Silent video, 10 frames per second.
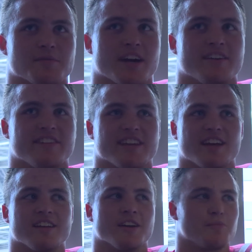I'm kind of in
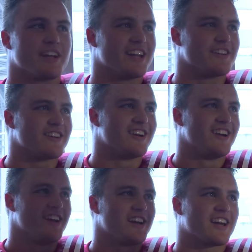that, you know, beginner
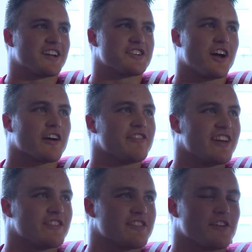kind of shock
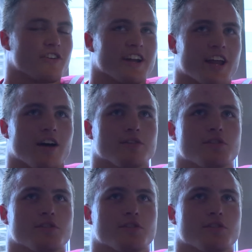phase still right now.